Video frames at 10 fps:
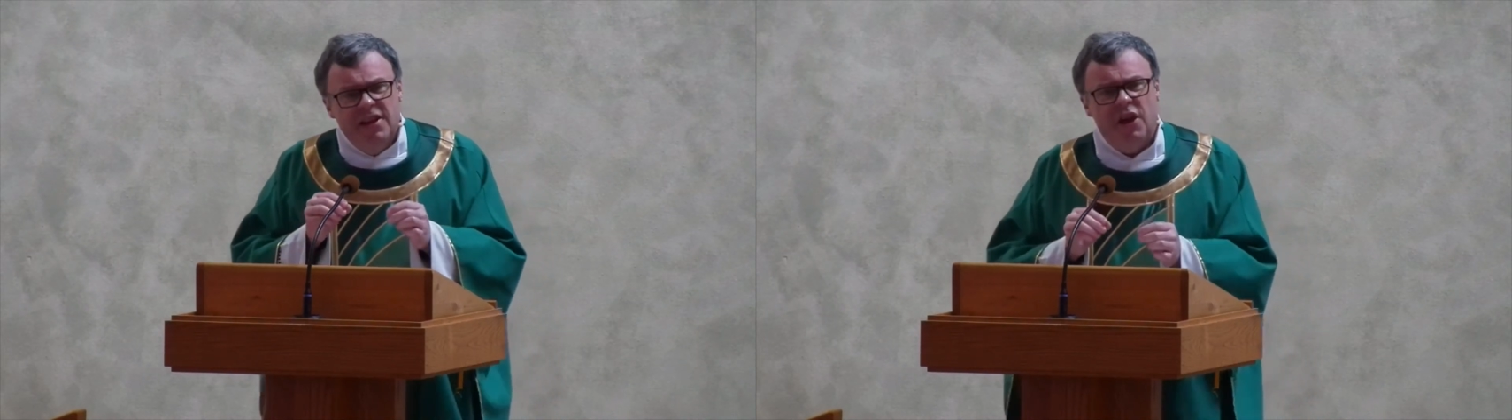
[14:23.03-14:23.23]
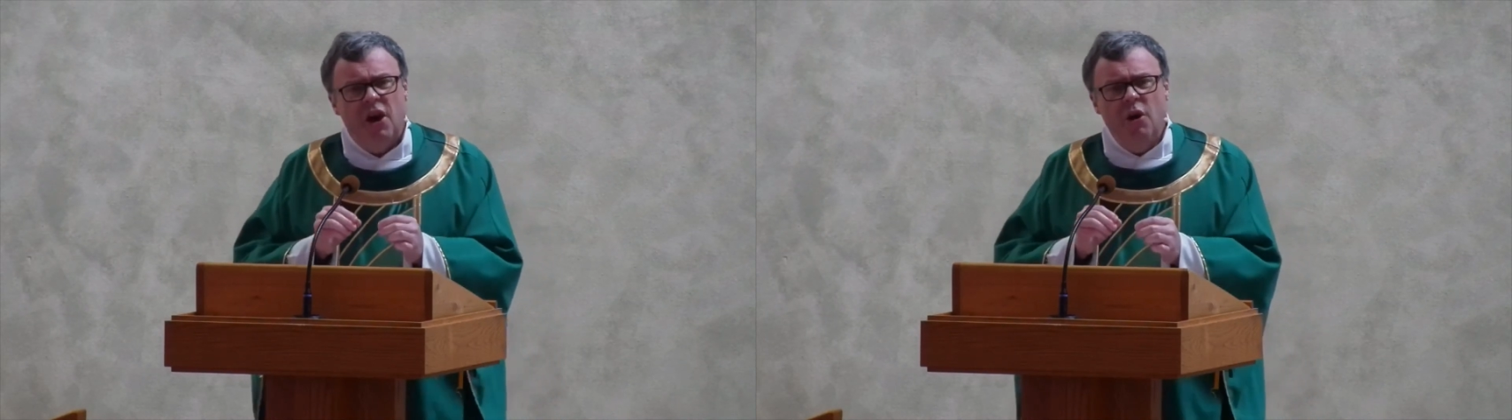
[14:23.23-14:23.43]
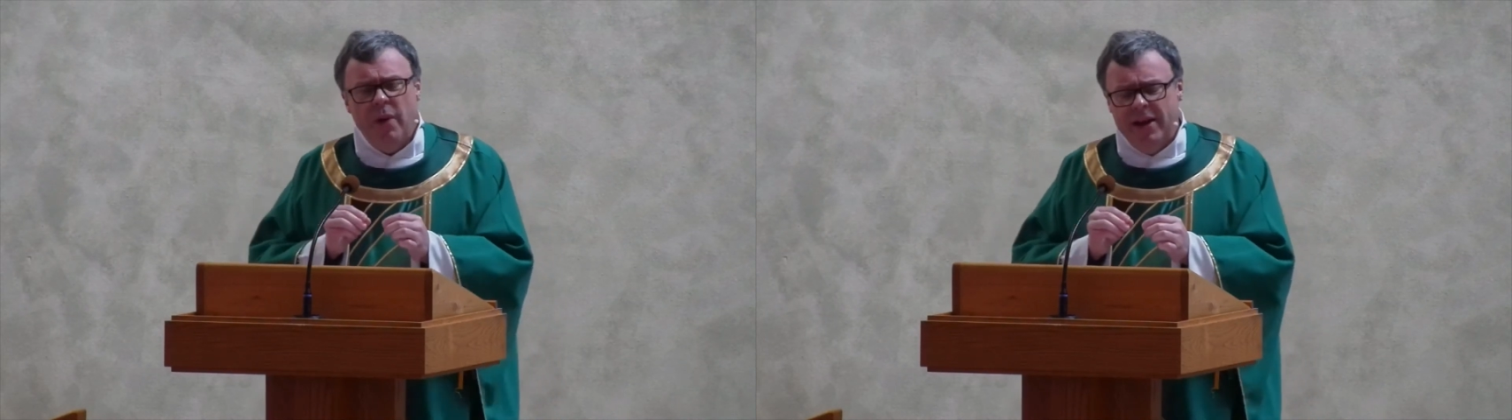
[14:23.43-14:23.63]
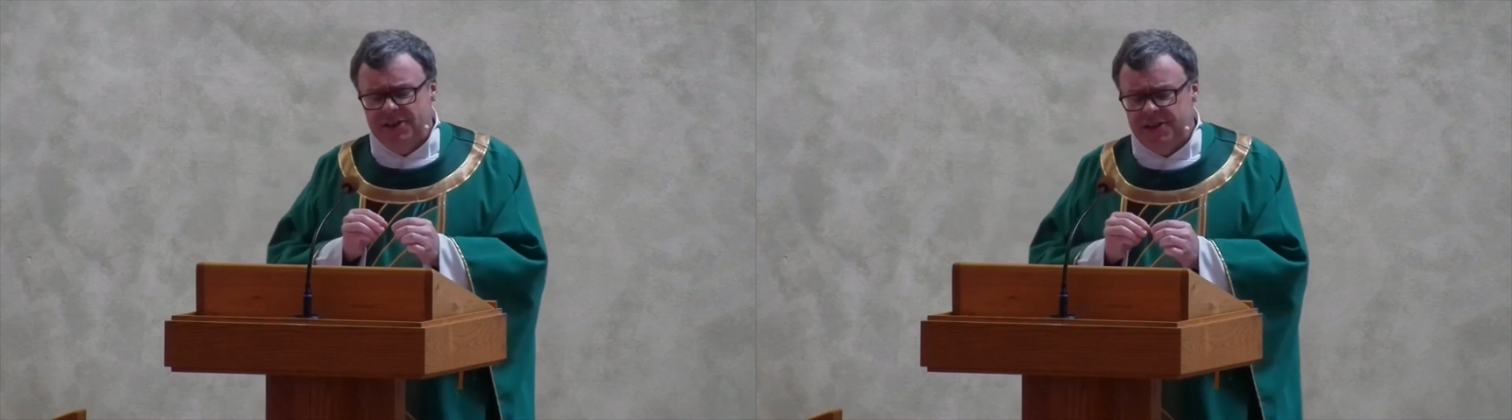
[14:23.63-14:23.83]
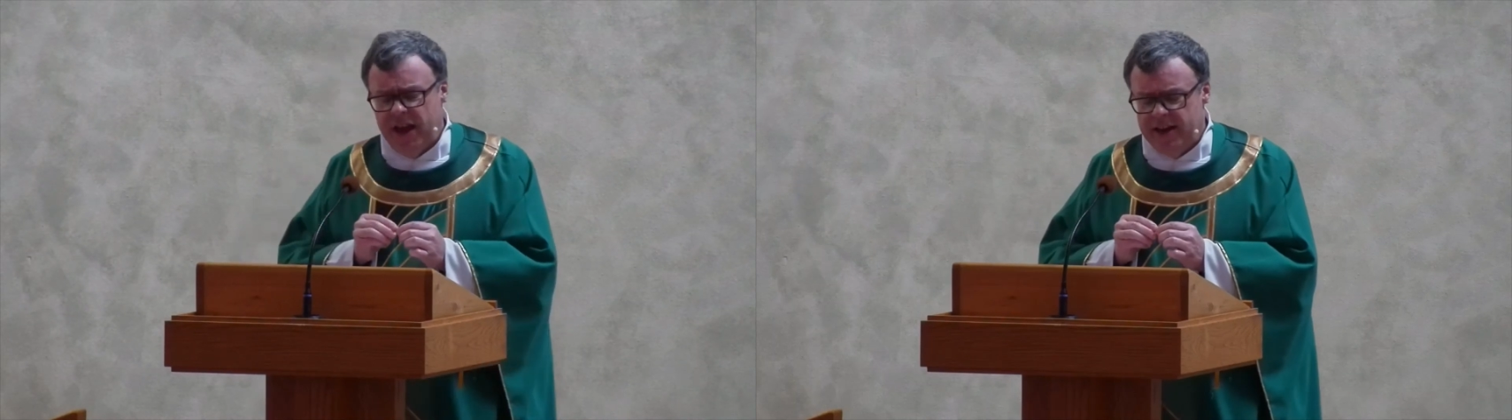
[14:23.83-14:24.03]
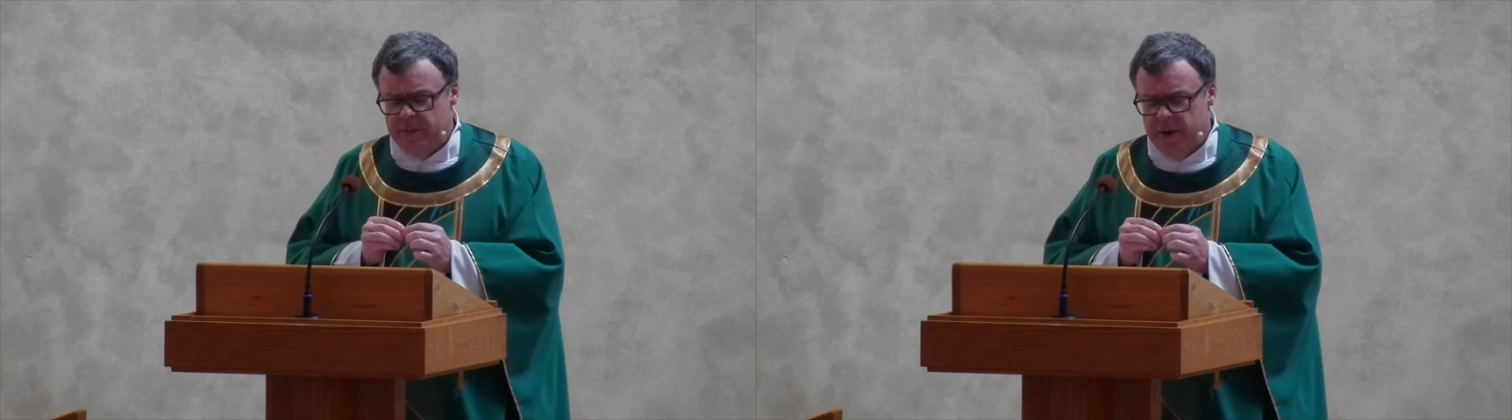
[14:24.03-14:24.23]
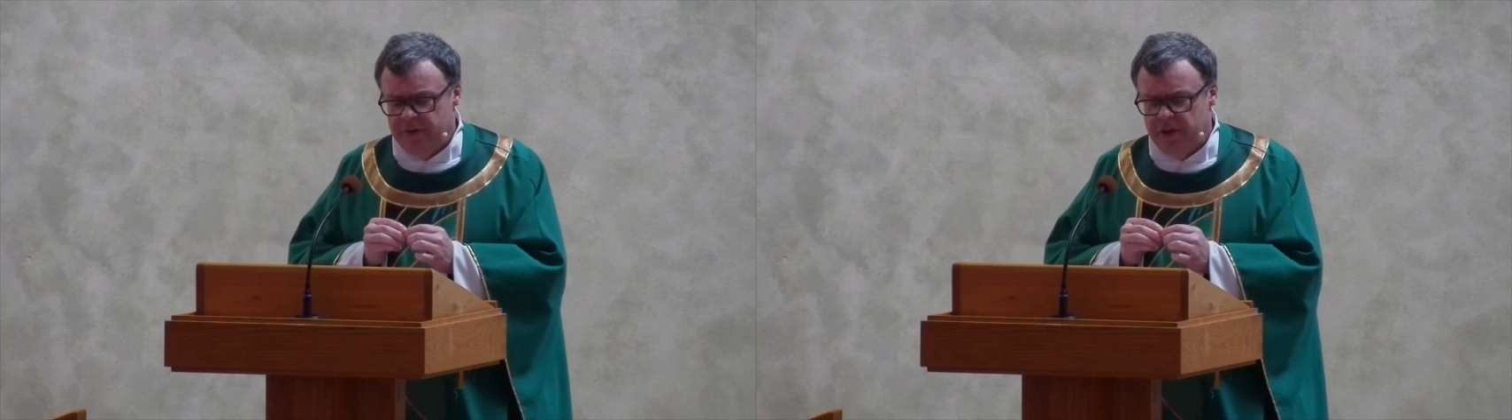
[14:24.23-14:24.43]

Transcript: is already standing with